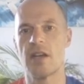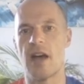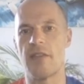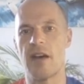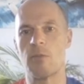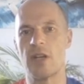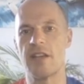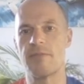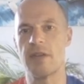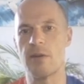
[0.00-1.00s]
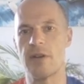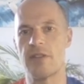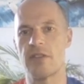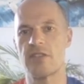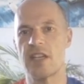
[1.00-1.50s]
and that will leave me
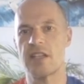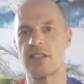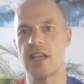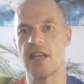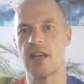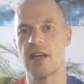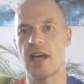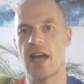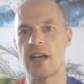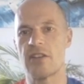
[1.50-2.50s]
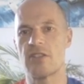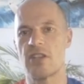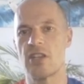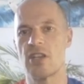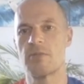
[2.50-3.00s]
with 60x
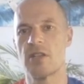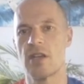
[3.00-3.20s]
cubed